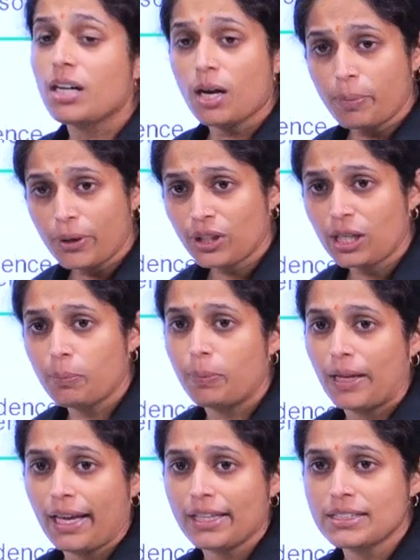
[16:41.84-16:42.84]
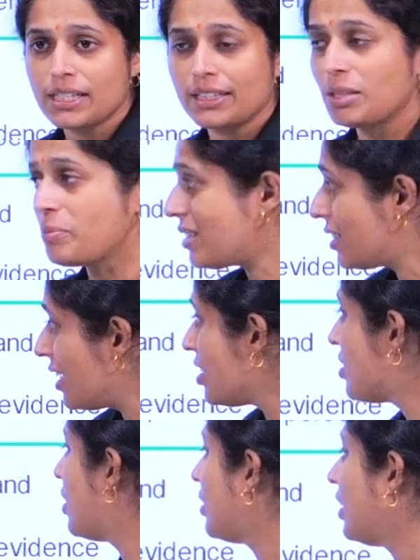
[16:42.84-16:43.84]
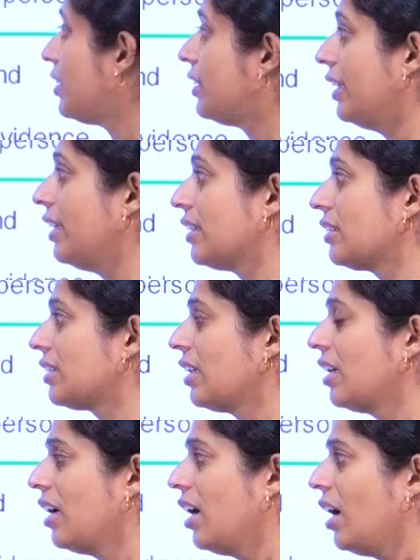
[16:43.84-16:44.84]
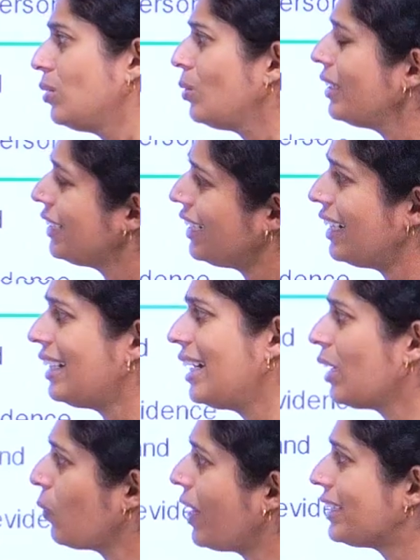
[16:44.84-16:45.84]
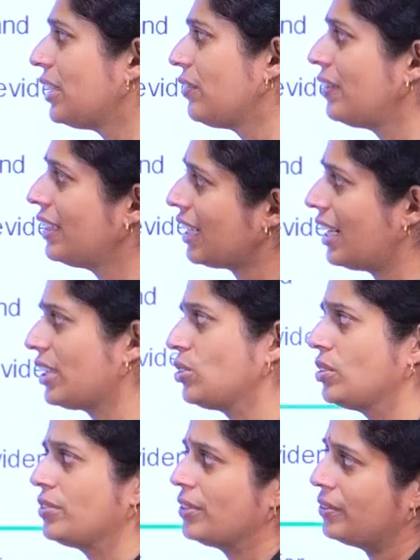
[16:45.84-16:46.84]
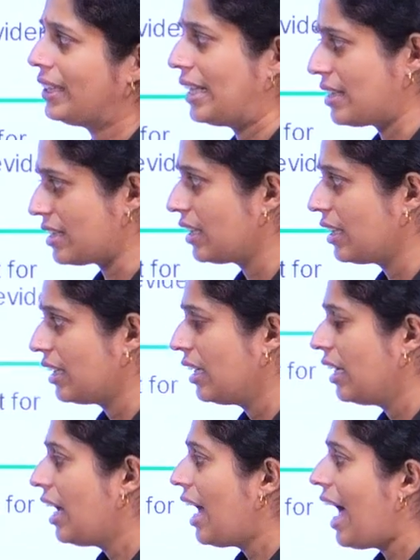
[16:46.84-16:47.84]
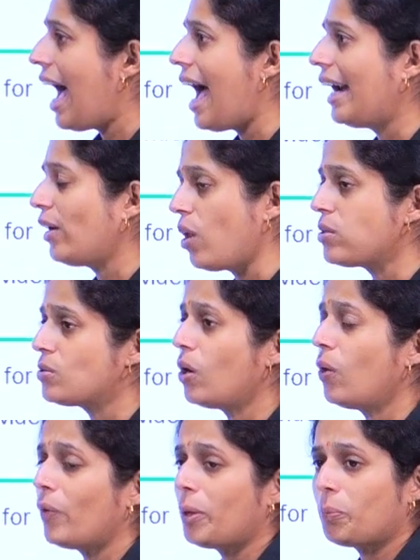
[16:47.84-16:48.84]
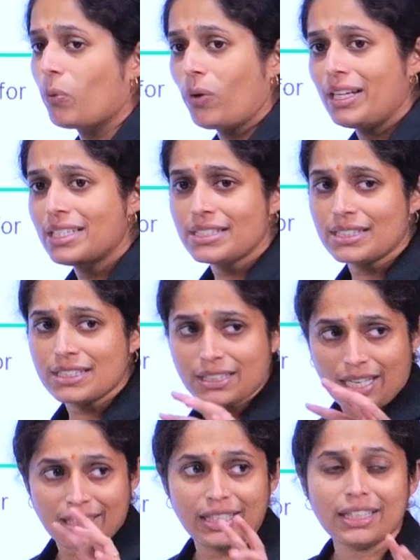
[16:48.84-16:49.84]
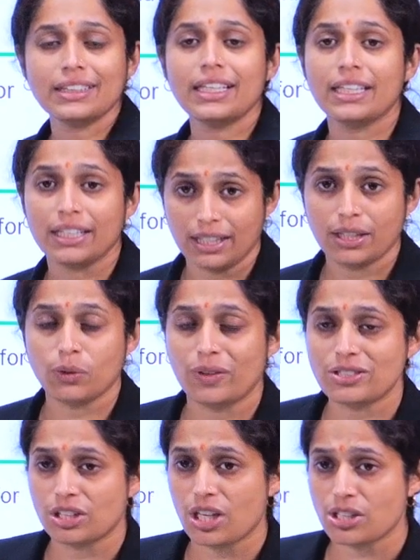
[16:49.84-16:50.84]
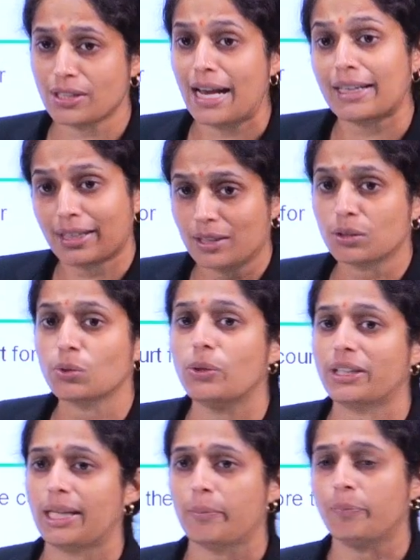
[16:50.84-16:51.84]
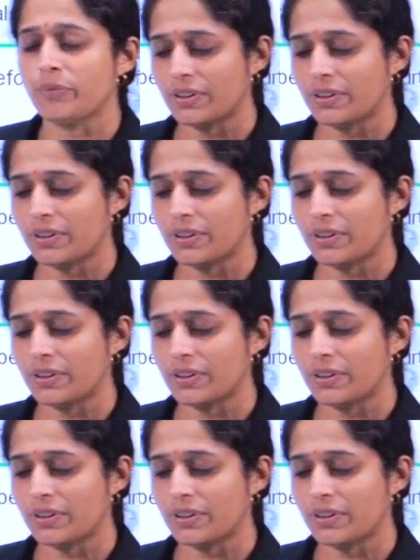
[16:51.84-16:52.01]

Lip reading: a particular place, they may see certain things. So, it requires different collection of evidence. And also, when police conduct the investigation and conclude them,